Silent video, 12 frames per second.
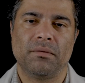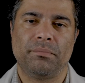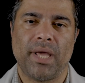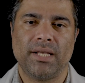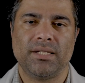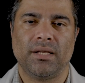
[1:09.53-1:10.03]
the
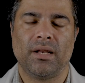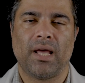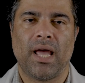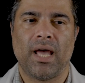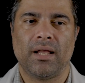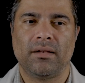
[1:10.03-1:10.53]
patient,
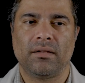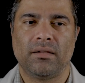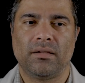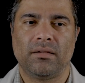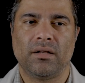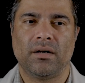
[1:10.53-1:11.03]
and
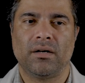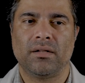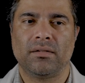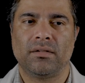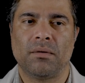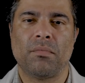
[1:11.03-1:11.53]

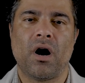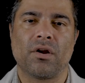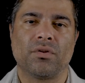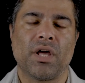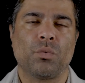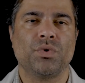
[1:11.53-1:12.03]
the
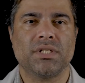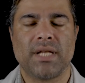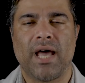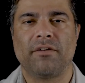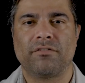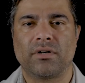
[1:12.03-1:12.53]
motto that we
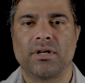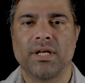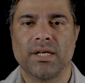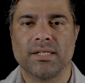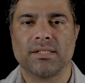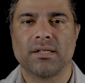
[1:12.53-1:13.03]
stand for
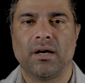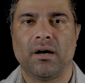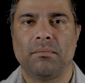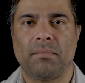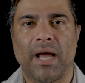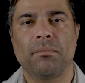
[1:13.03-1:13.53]
is
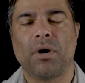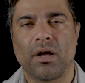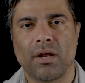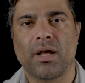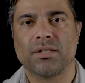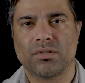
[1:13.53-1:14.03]
mind,
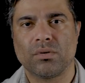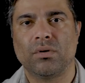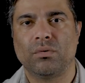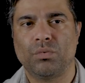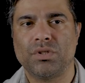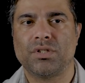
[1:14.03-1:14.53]
body, and
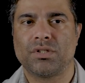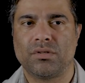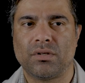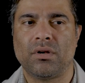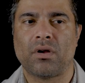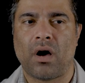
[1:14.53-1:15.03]
soul. We
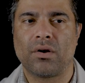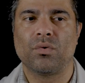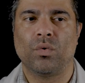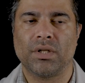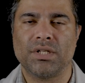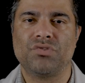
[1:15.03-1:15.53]
just not
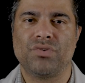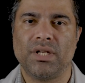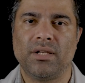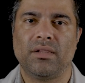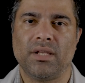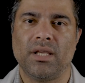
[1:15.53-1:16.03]
only
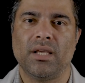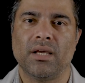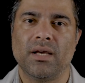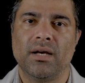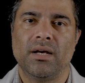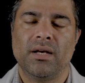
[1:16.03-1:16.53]
treat
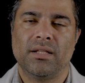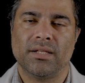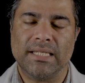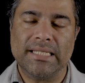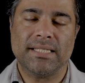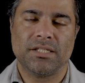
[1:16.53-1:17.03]
the
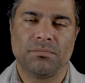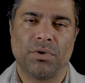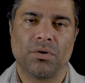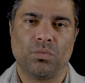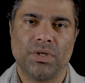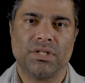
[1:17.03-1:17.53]
disease,
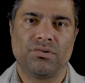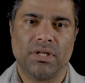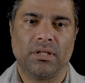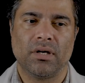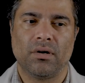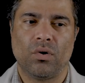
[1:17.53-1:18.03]
but we
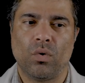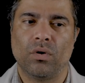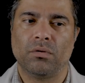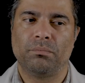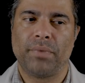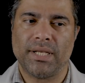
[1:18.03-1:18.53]
treat the
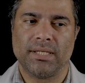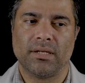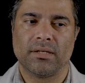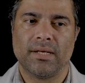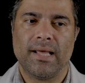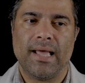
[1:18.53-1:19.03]
whole patient.